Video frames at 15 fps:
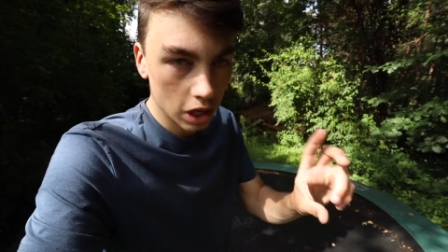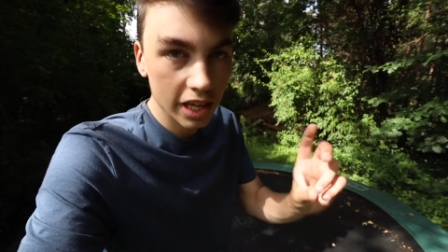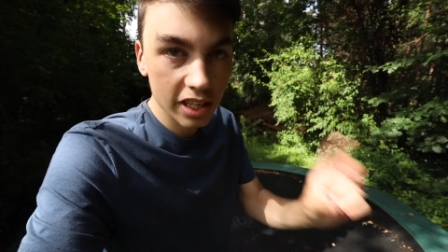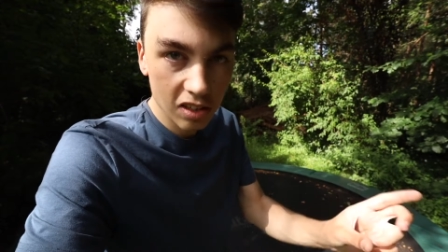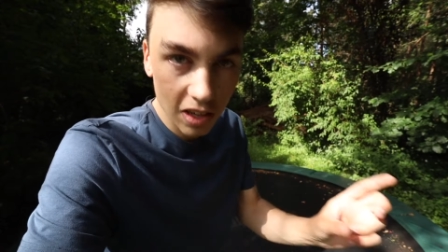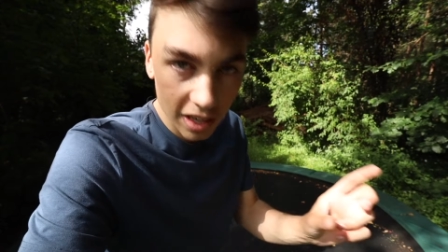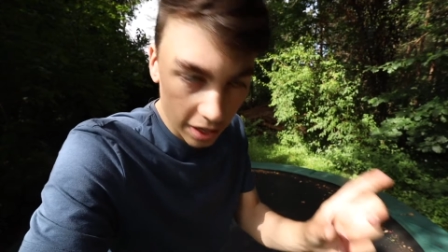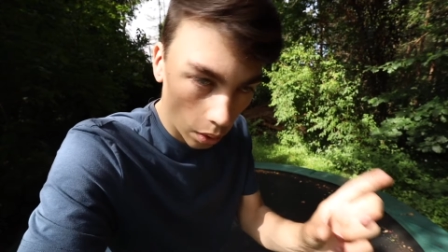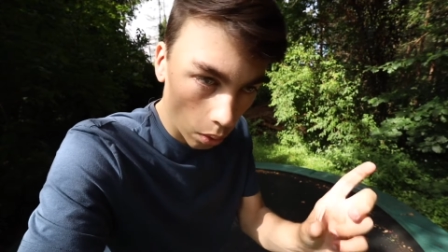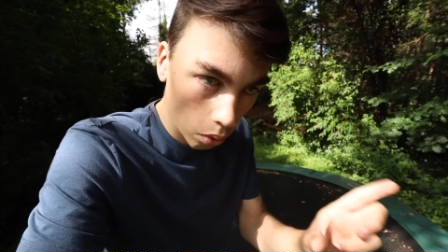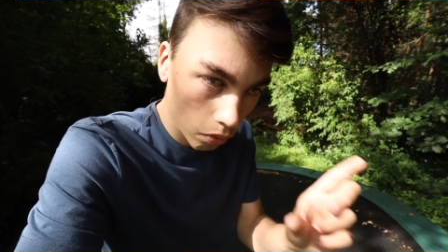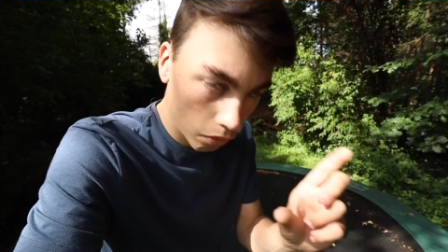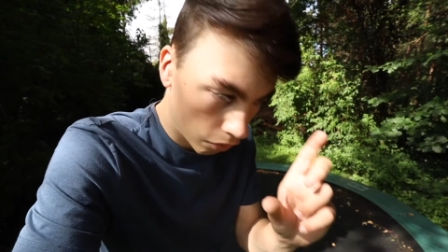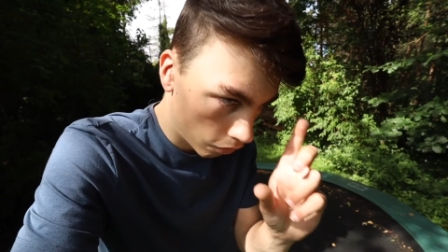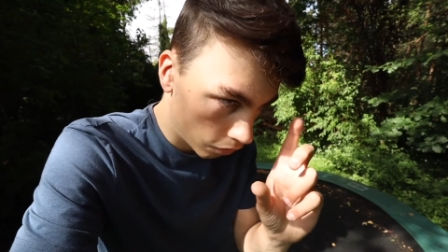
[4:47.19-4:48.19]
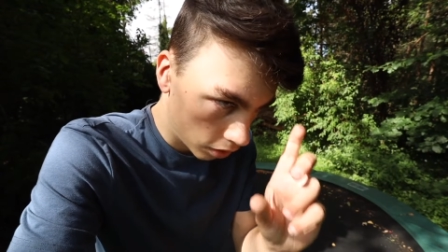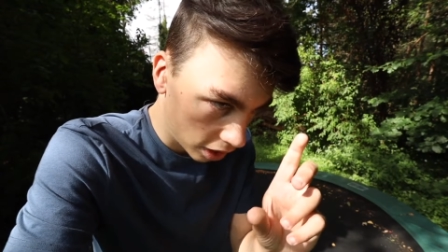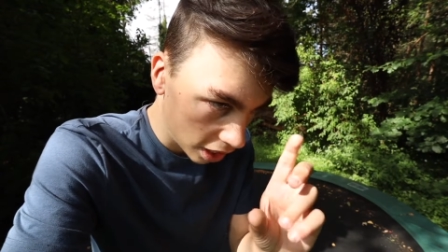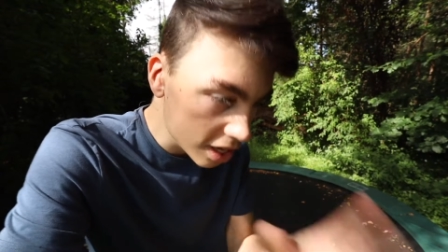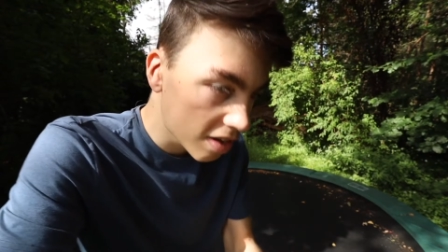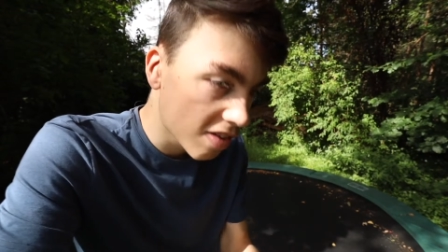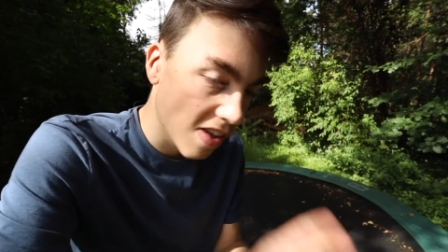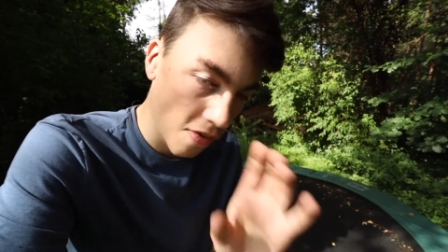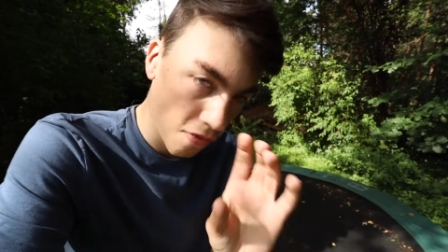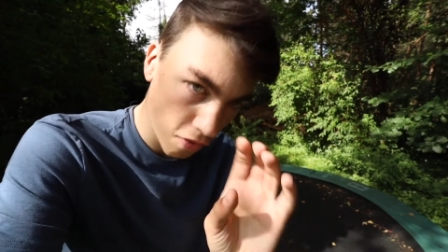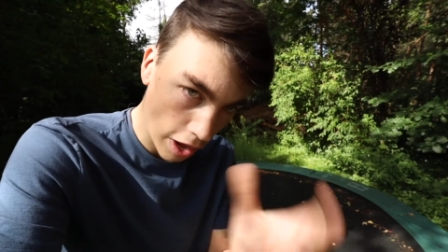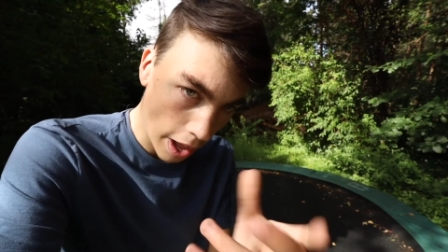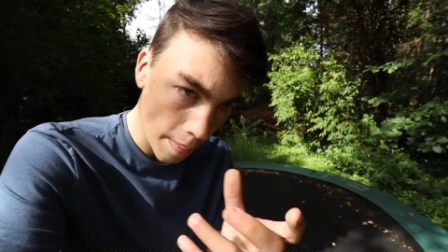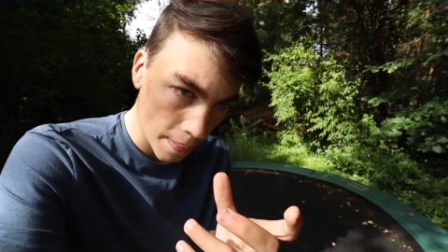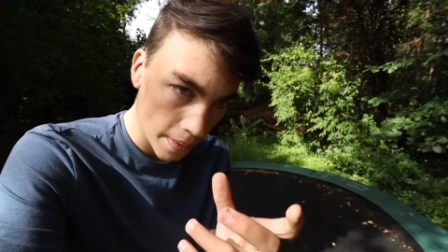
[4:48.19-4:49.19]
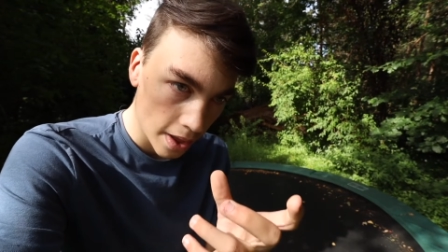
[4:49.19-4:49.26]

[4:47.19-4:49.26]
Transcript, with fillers: literally the whole easy flip